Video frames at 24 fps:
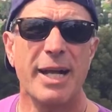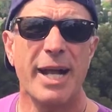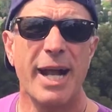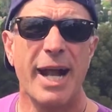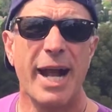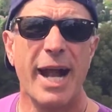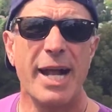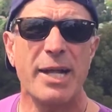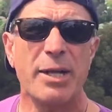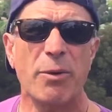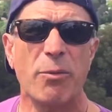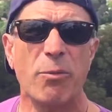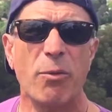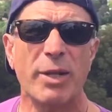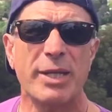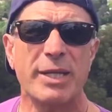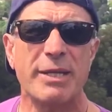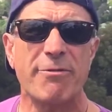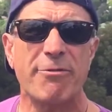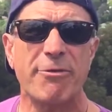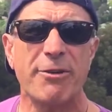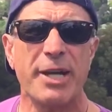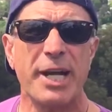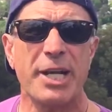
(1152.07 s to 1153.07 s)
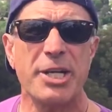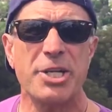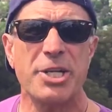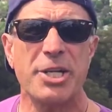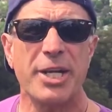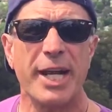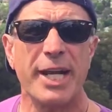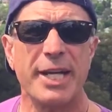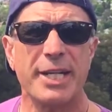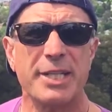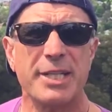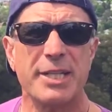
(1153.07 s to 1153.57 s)
and what
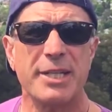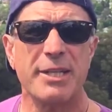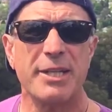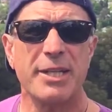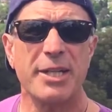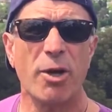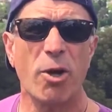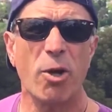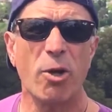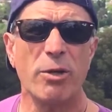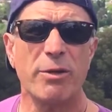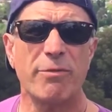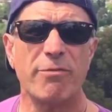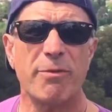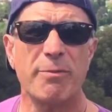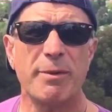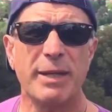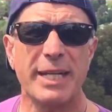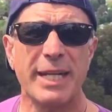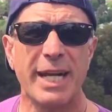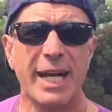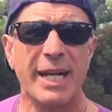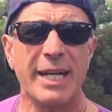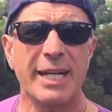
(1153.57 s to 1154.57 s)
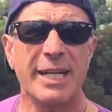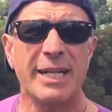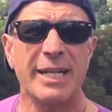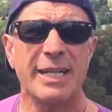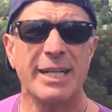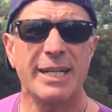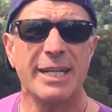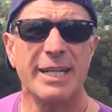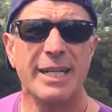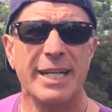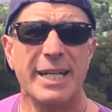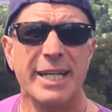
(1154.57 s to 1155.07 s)
differentiates the old from the young
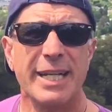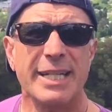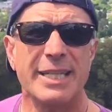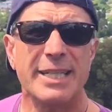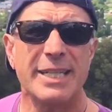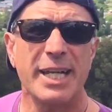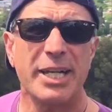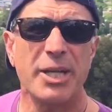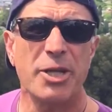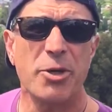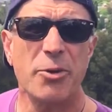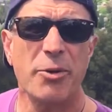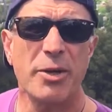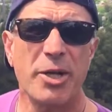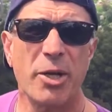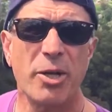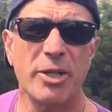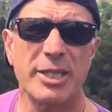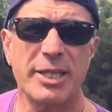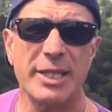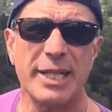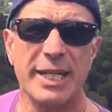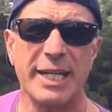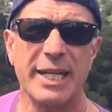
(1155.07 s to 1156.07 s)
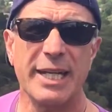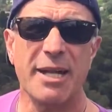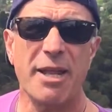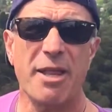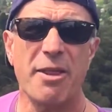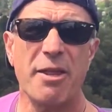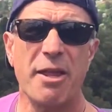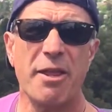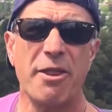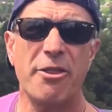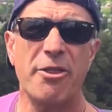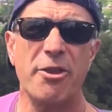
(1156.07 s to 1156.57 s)
is their curiosity,
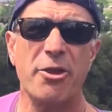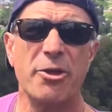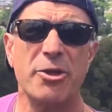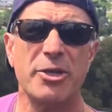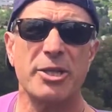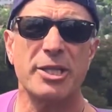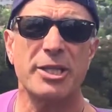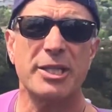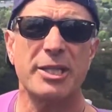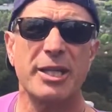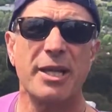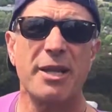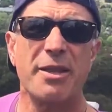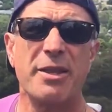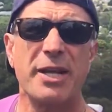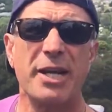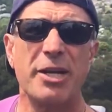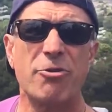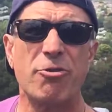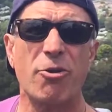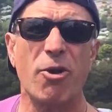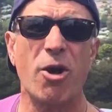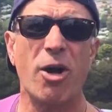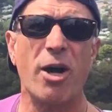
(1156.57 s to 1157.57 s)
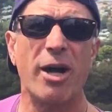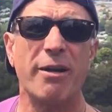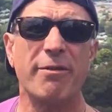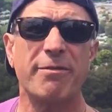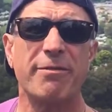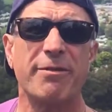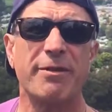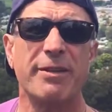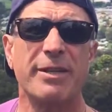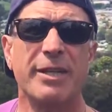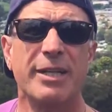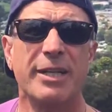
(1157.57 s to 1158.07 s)
their thirst, their
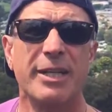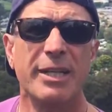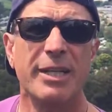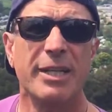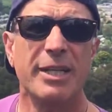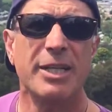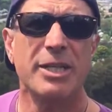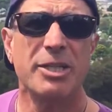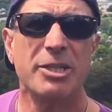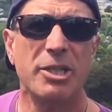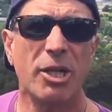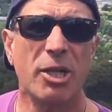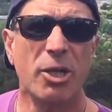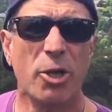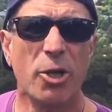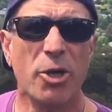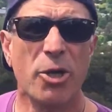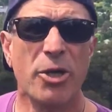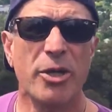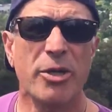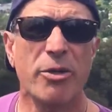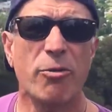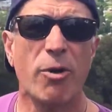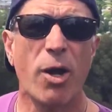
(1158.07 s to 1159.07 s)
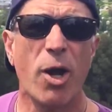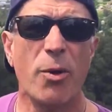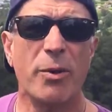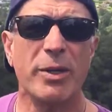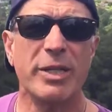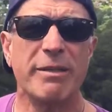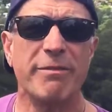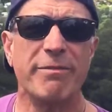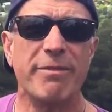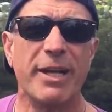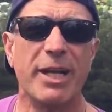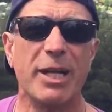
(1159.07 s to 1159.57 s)
drive to learn, grow
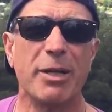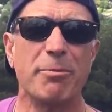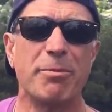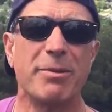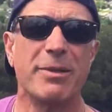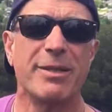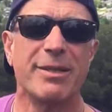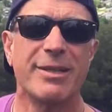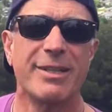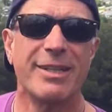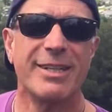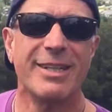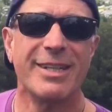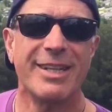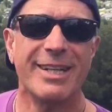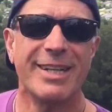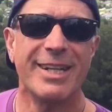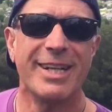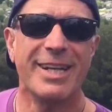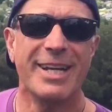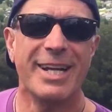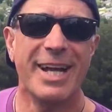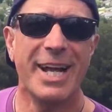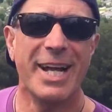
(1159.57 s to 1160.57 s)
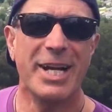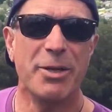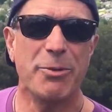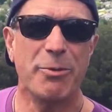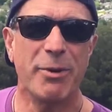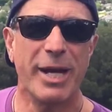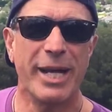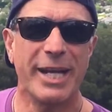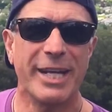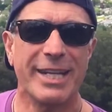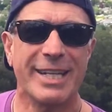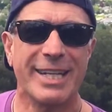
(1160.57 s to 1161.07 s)
and develop.
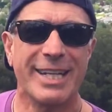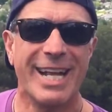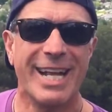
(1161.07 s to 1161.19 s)
Anyway,